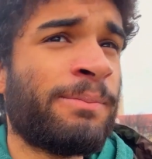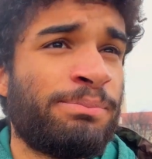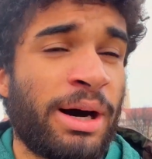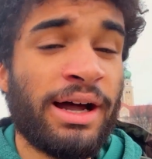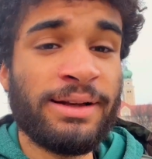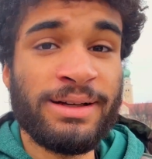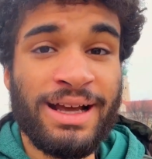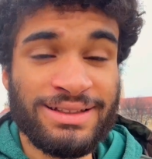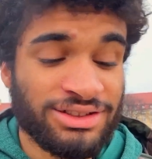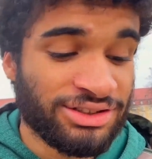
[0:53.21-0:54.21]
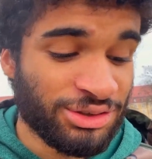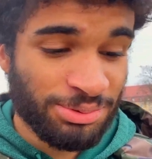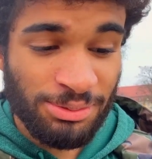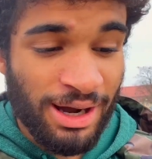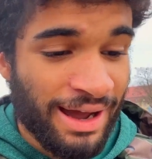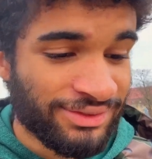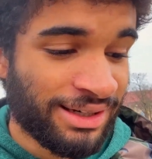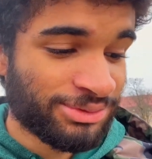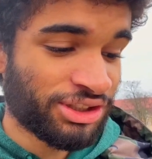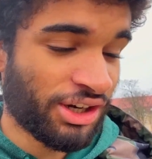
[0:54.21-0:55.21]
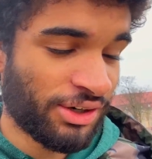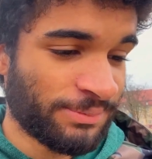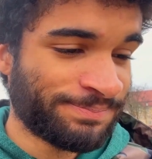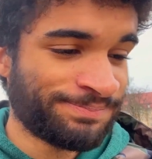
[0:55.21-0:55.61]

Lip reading: But as a Super Bowl halftime show,